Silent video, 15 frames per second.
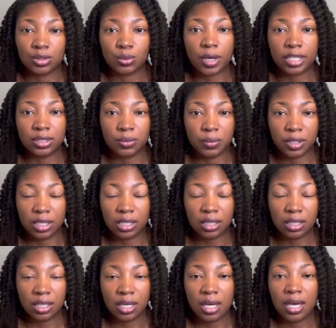twice a week,
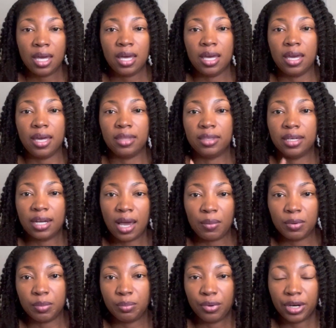and then I
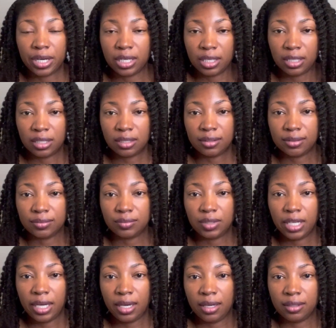would braid it
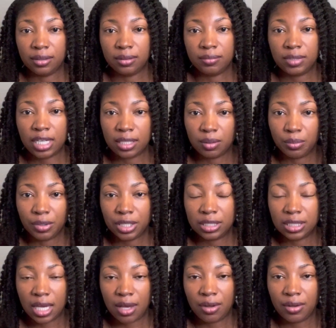and take the braids
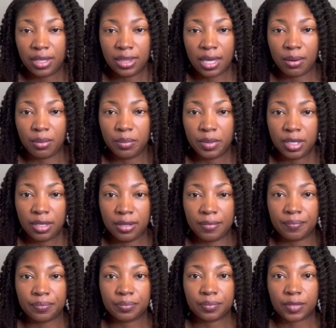out, and that would be
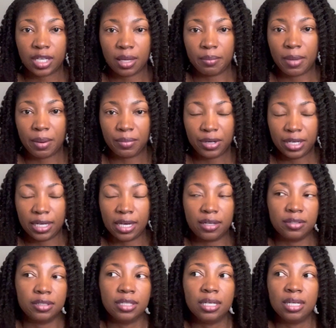my braid out.
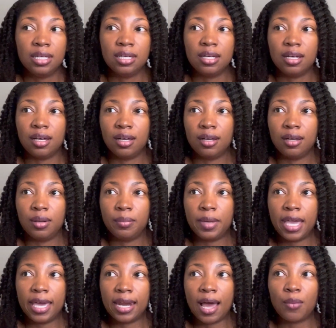
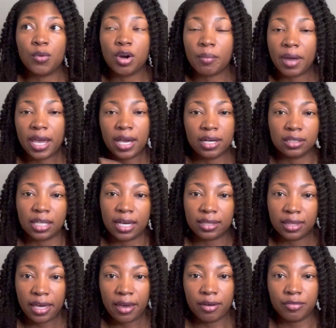And I wore my hair like
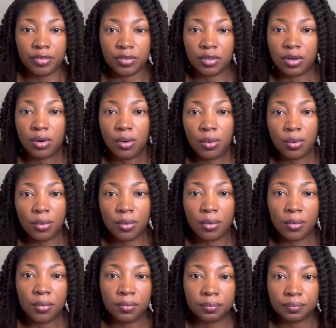that for the
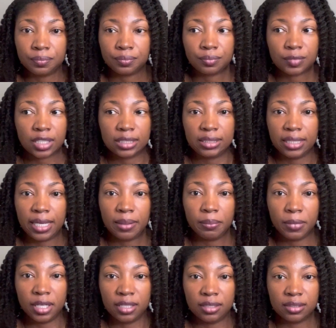whole 10
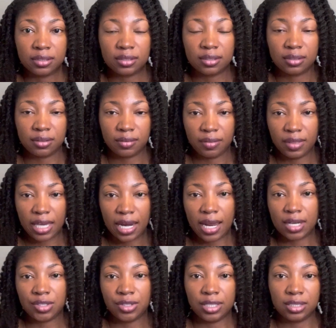months that I
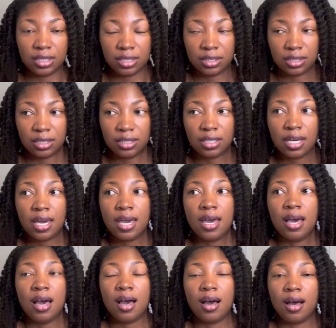transitioned.
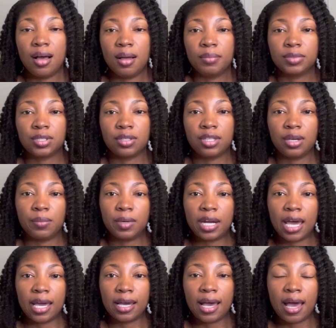So then when
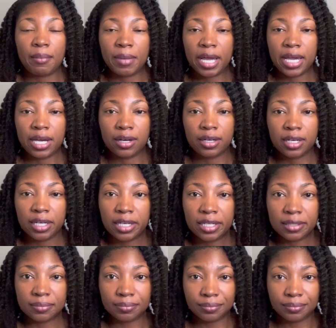I got my hair cut,